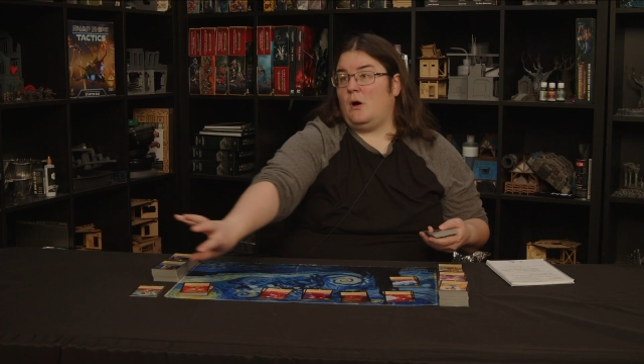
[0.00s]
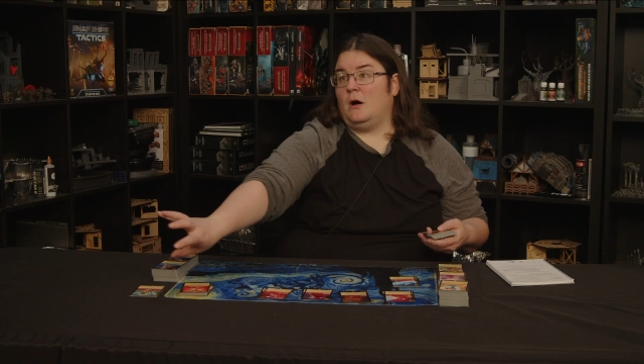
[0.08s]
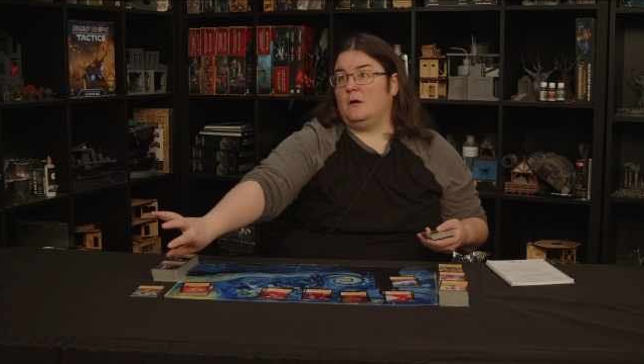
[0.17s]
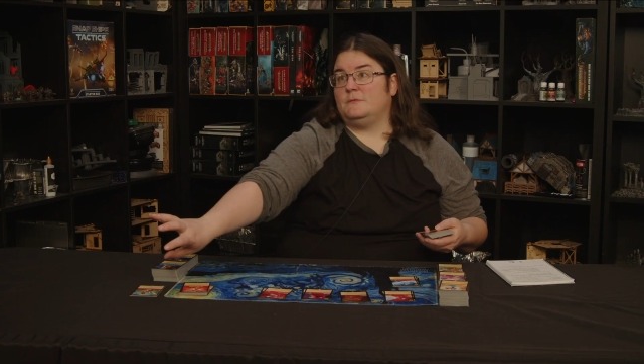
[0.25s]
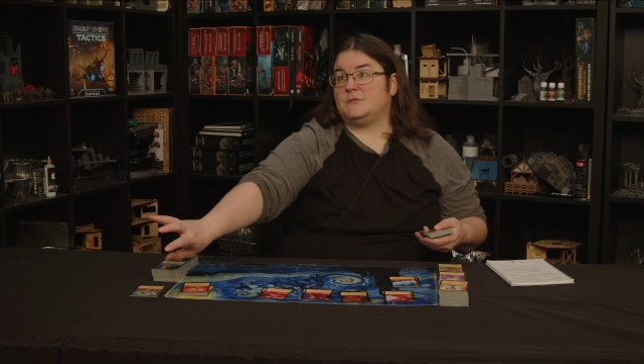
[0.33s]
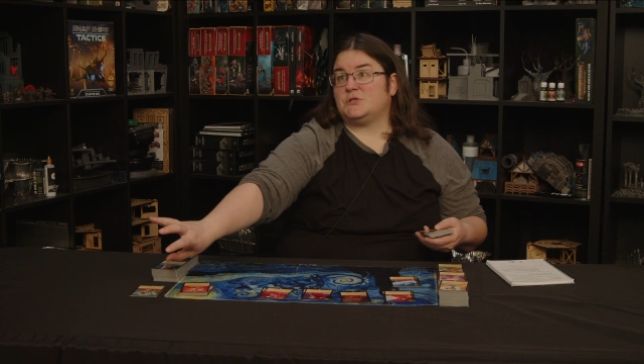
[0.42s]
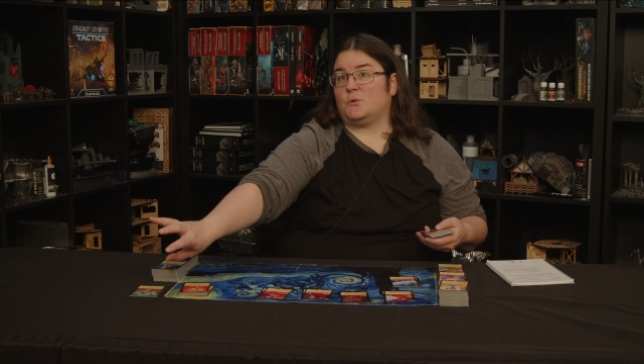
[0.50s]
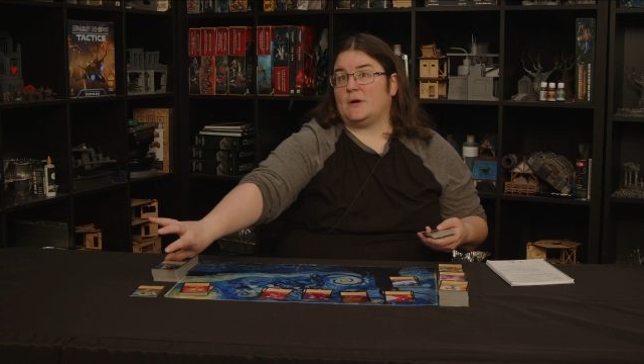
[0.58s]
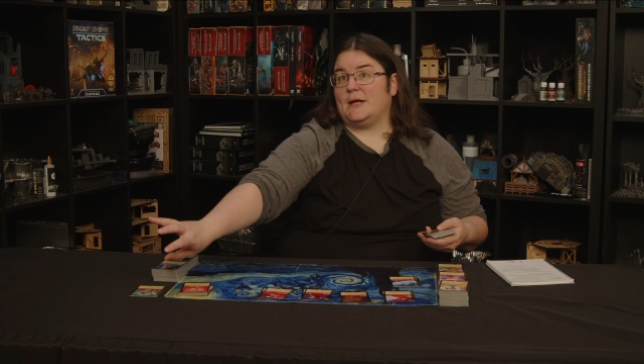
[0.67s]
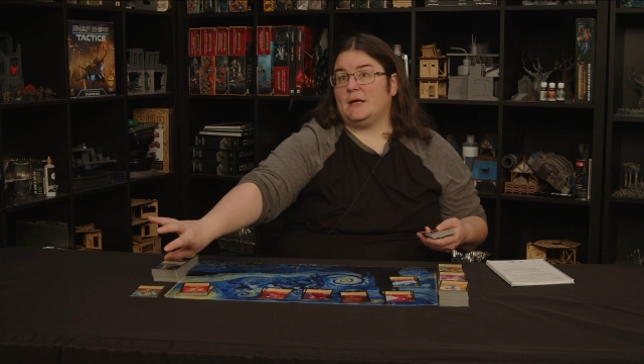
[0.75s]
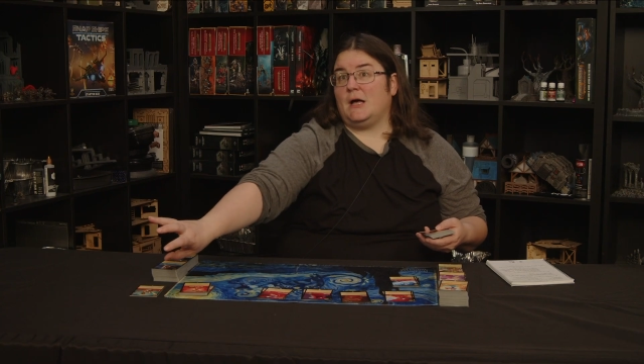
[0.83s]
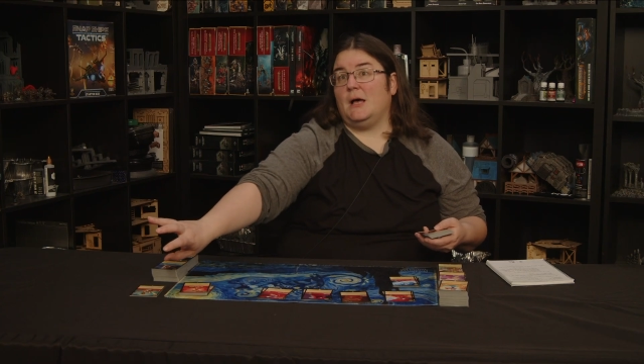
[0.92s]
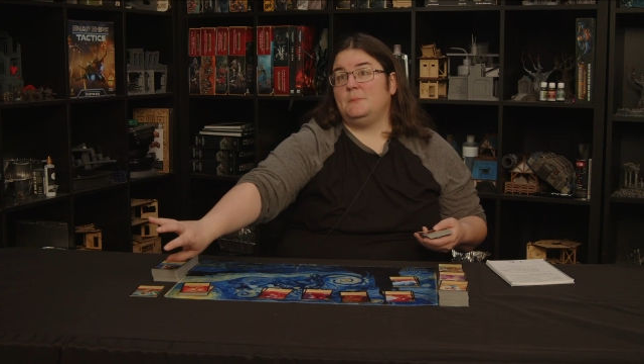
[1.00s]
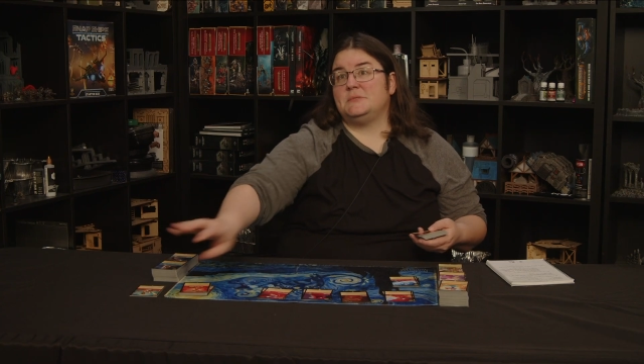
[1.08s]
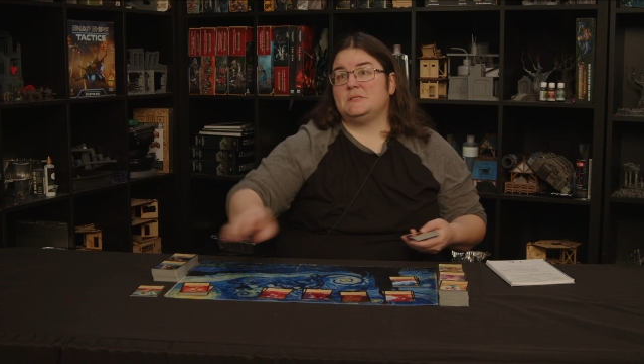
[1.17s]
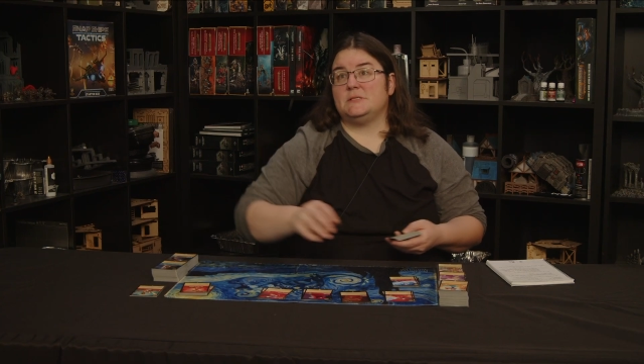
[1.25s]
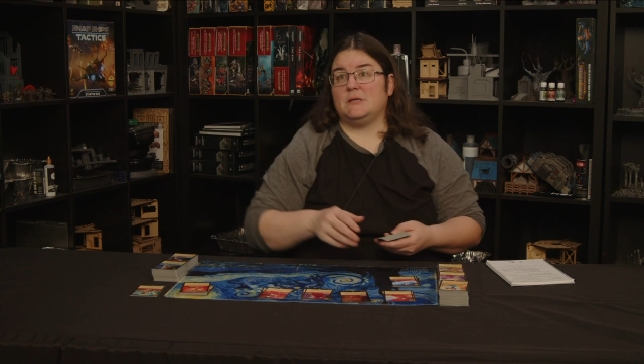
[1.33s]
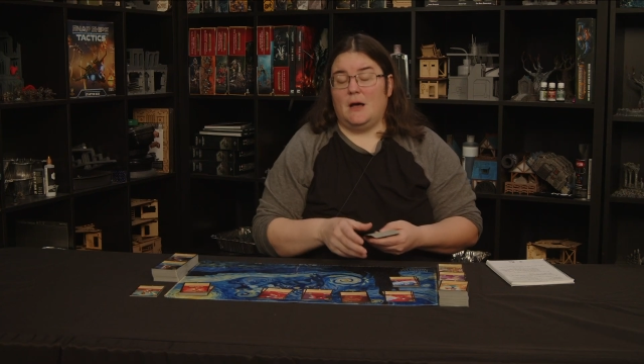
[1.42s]
of sorting
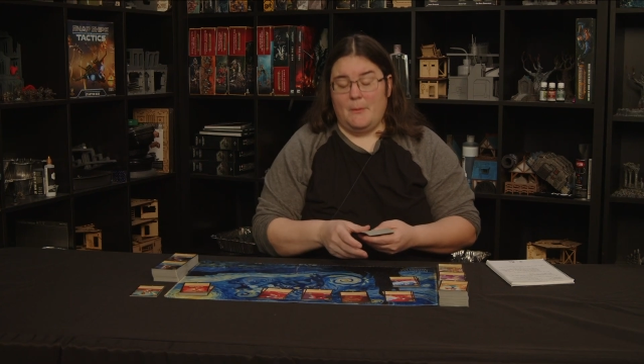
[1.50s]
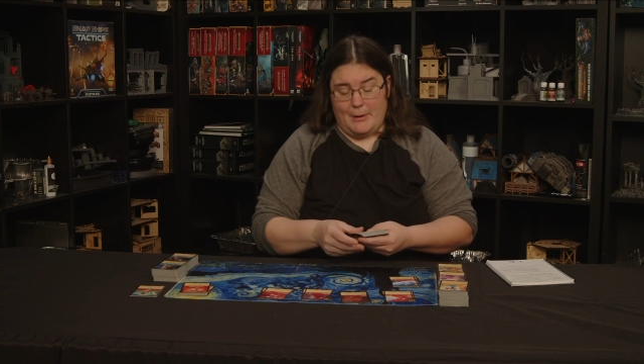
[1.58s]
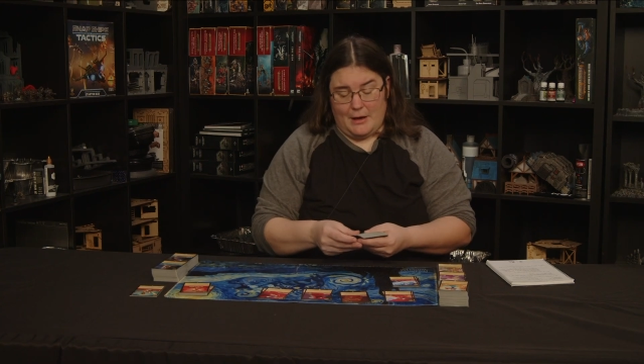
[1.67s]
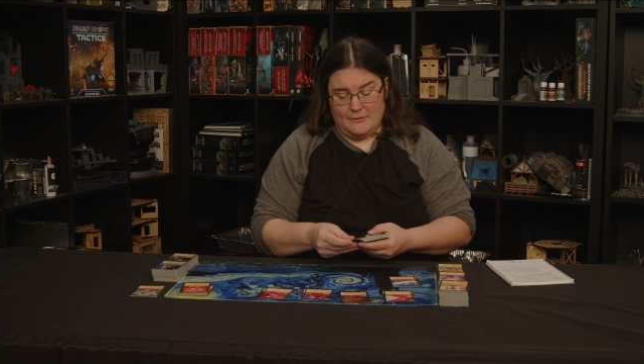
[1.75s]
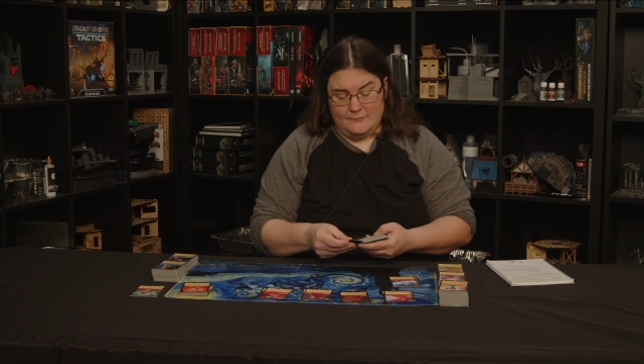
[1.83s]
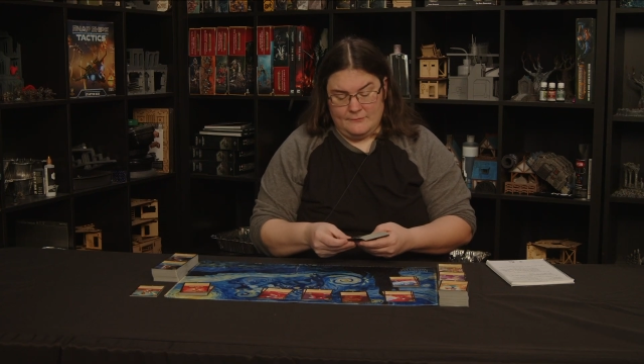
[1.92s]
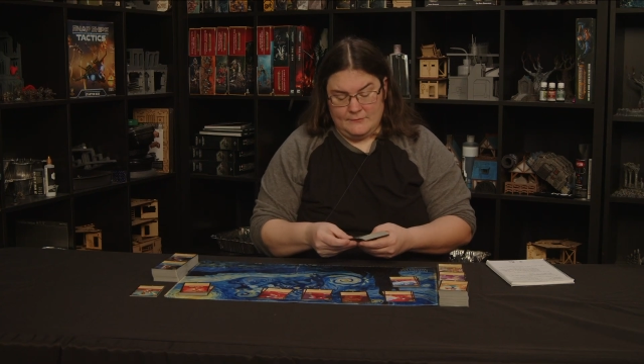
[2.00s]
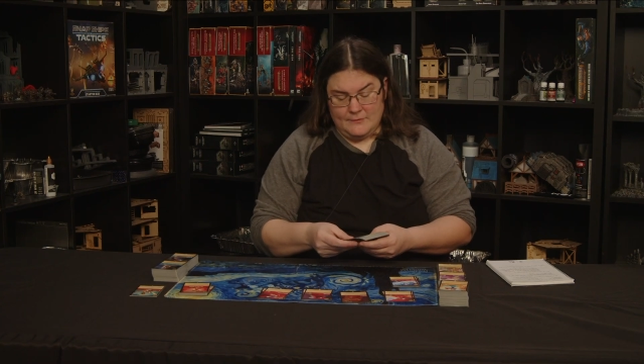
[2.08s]
cups above.